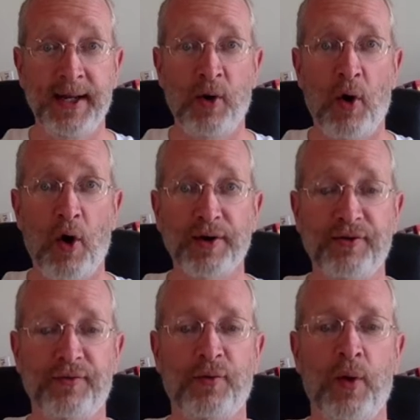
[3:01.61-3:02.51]
in
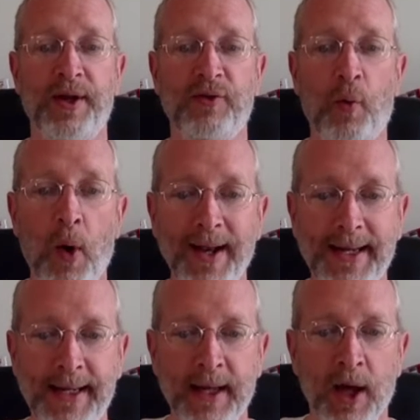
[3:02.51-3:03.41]
August of
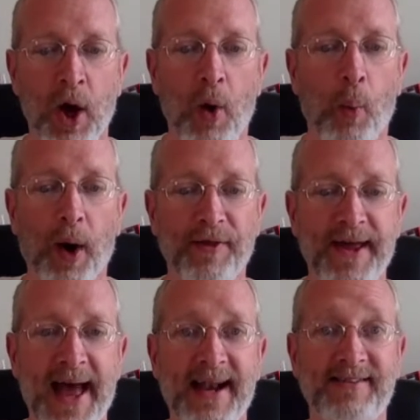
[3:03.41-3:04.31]
2020 where
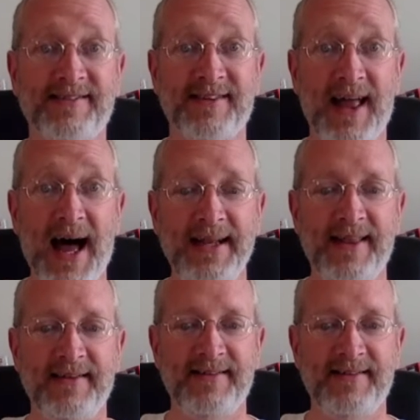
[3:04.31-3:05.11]
they had a slide that